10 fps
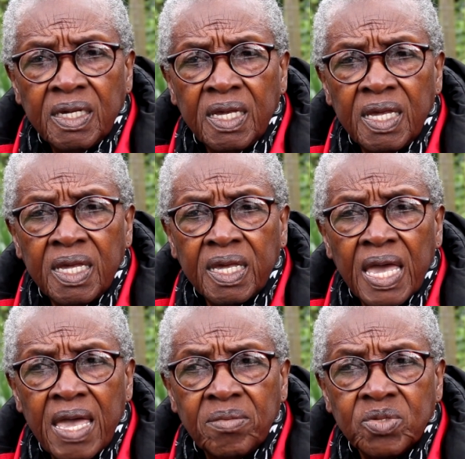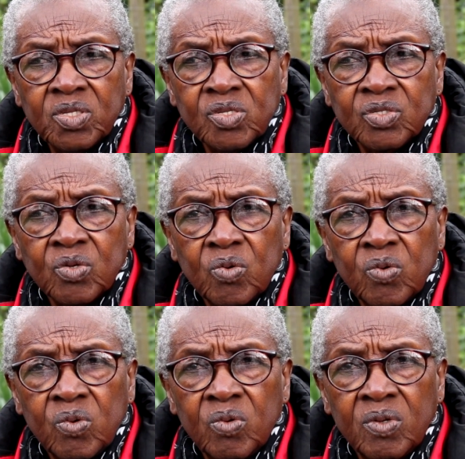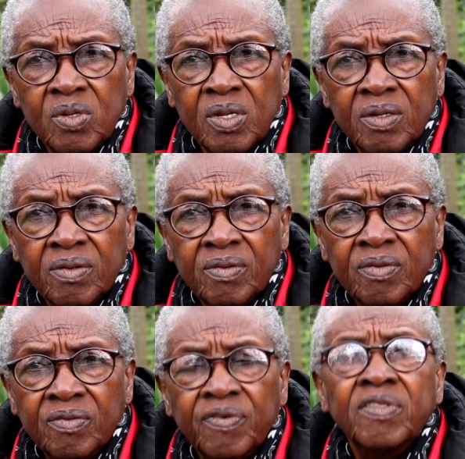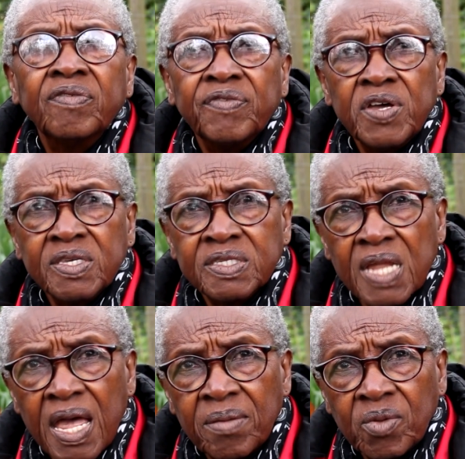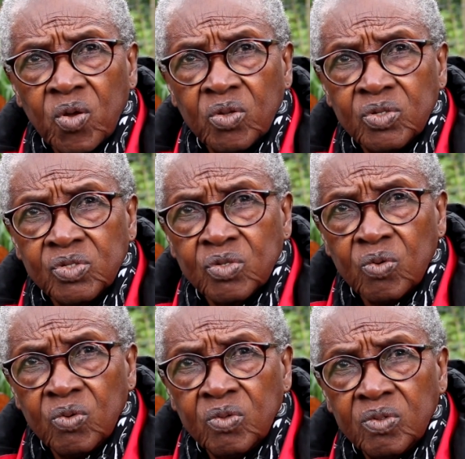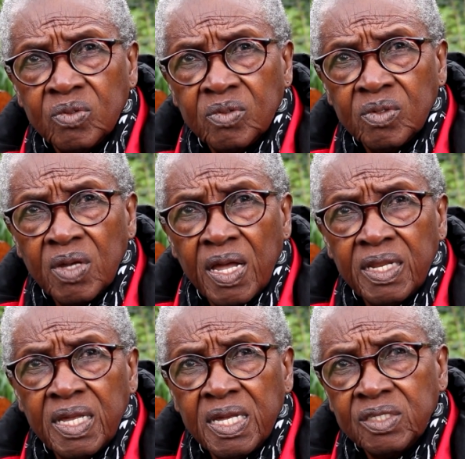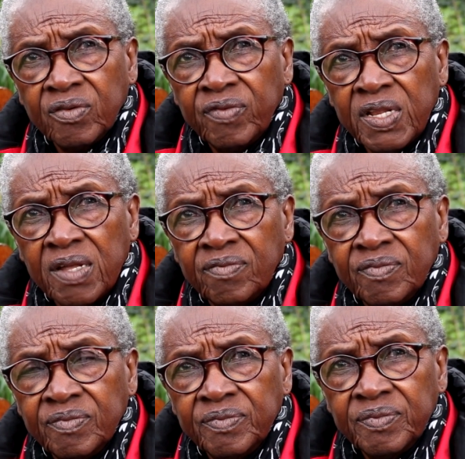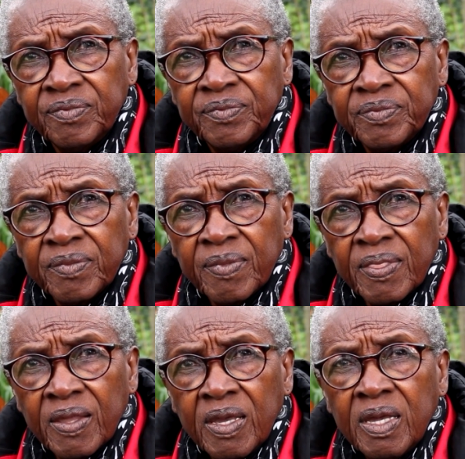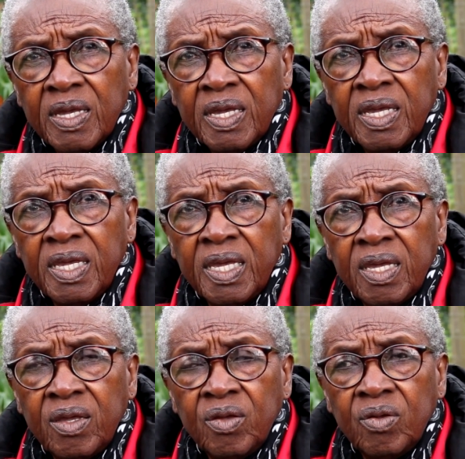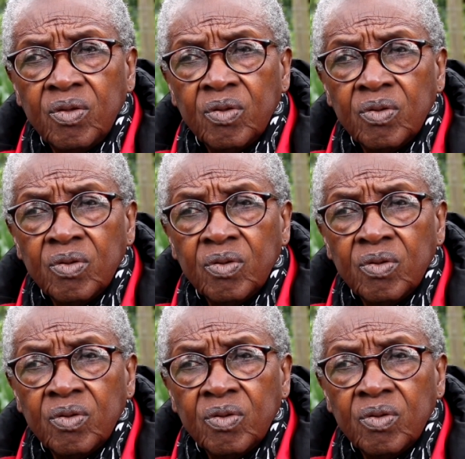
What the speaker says: he came to the school for the first time, going to school at the age of 11. He